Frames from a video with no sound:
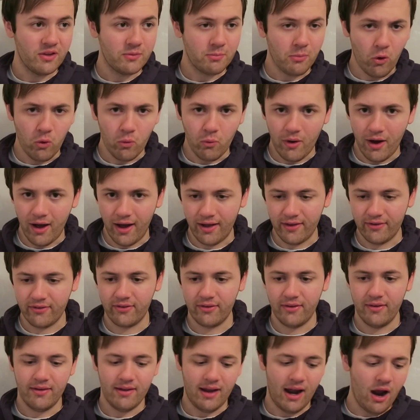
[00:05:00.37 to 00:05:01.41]
he's put wide.
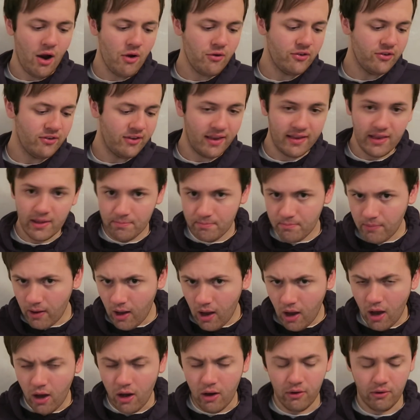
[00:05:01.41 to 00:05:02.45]
Harrison's hit the
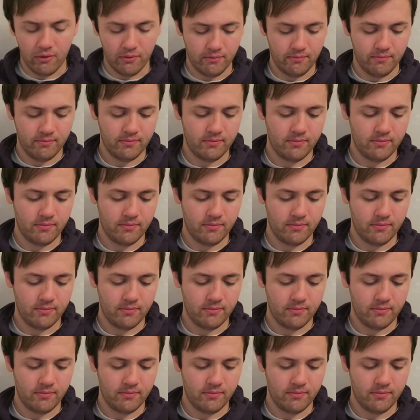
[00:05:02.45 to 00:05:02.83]
par.